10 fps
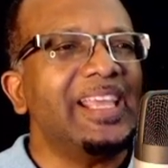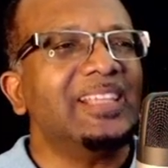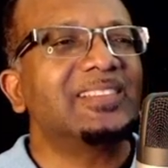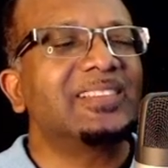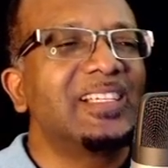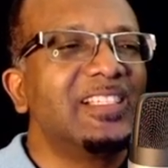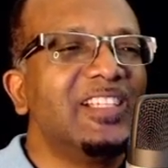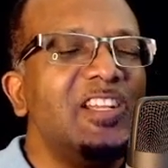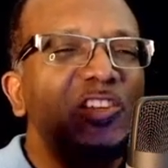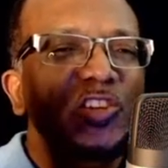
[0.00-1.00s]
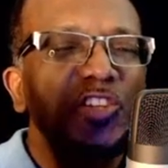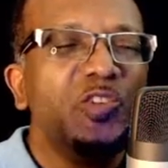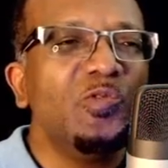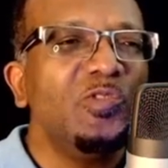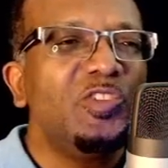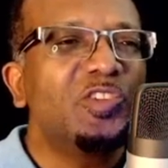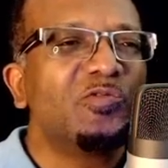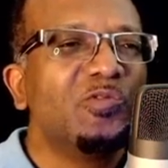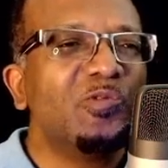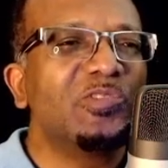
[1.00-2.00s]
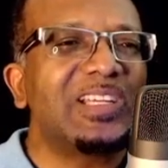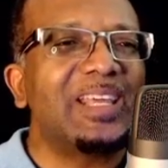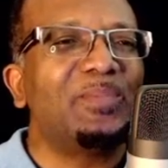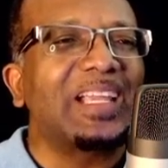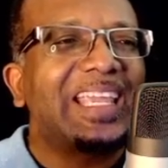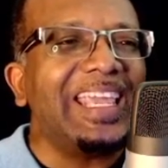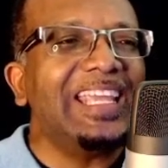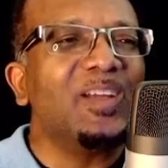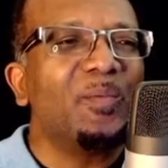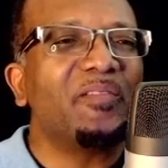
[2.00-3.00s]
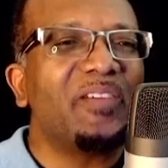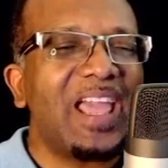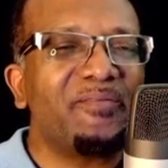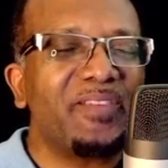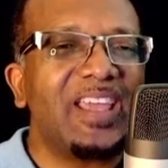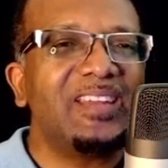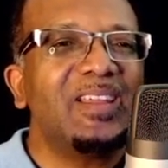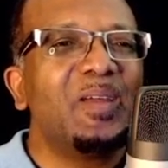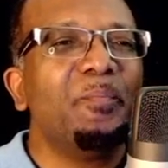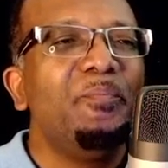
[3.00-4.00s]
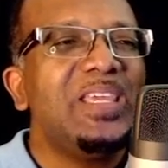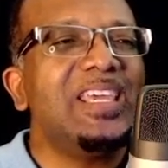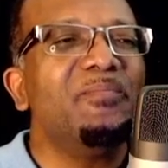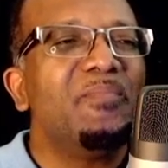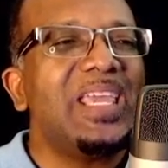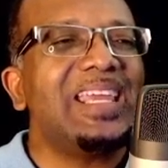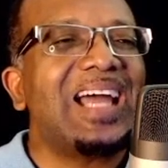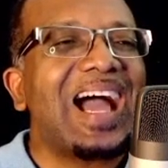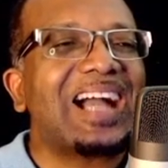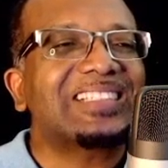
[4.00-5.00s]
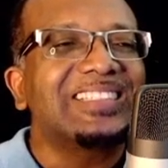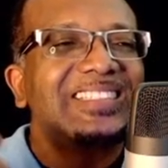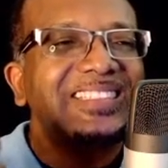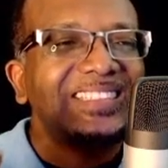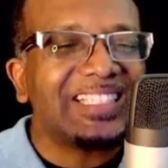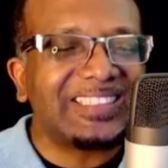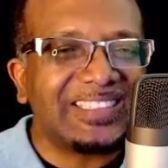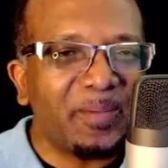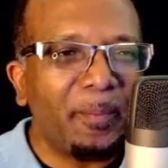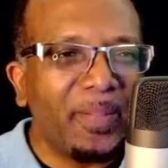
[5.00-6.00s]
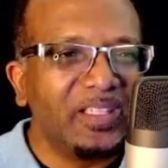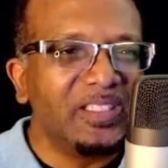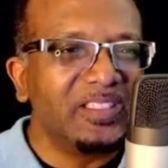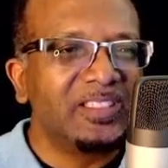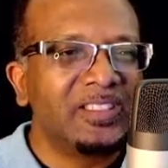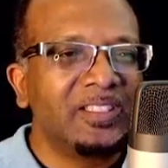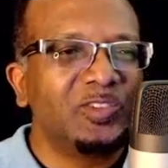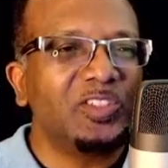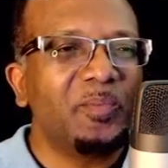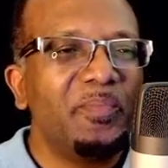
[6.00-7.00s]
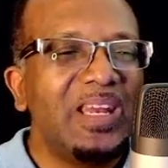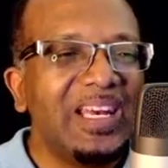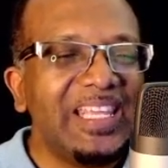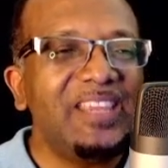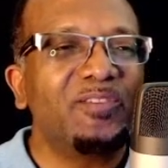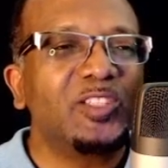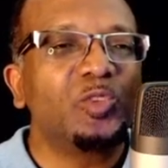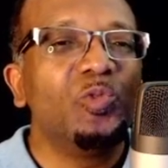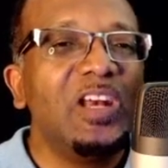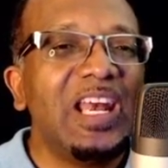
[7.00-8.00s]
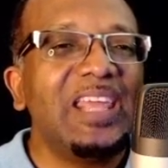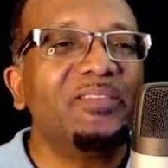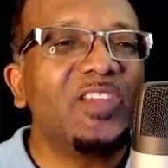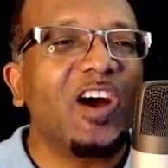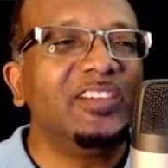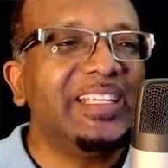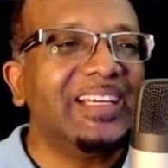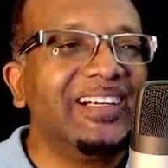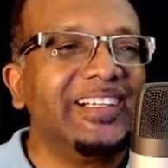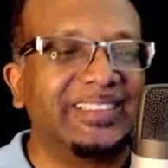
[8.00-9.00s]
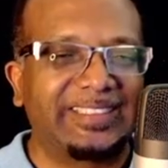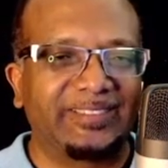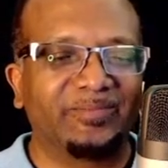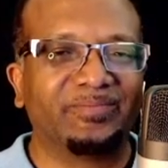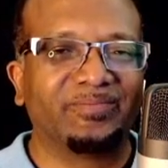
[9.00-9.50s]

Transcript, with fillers: is the new Jerusalem, the kingdom of heaven, being made accessible to the believers who lived on the earth.